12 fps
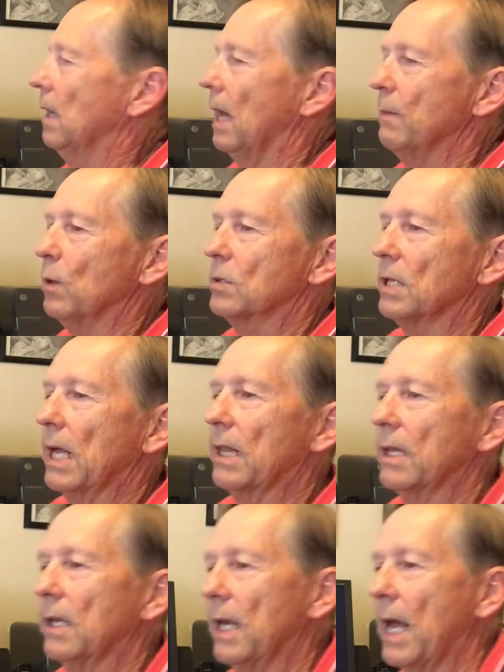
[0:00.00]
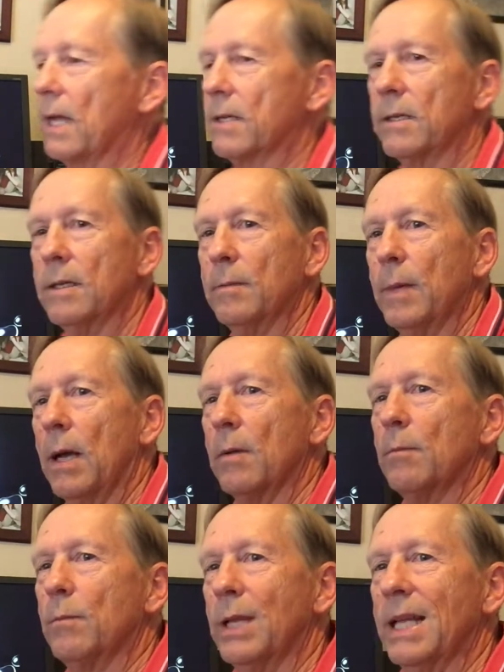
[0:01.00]
I'm most likely going to ask you about
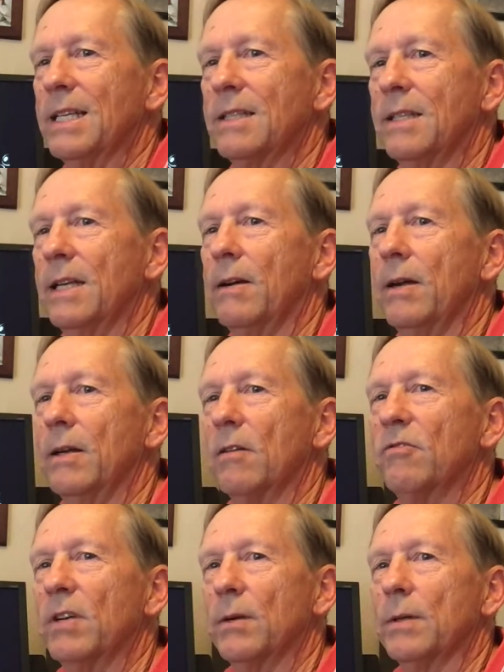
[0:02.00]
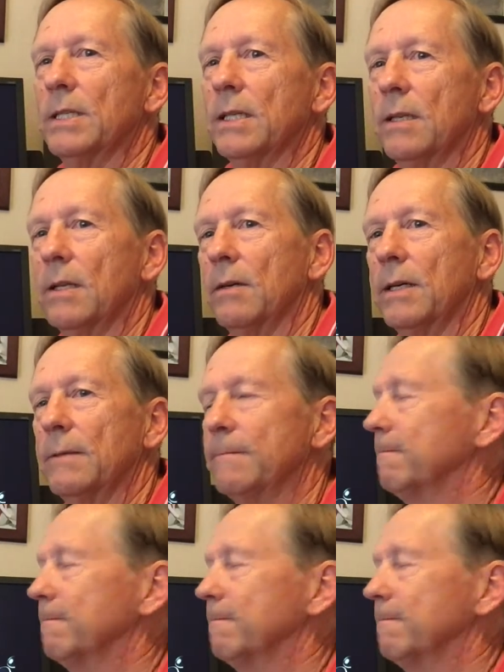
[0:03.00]
place theory or frequency theory.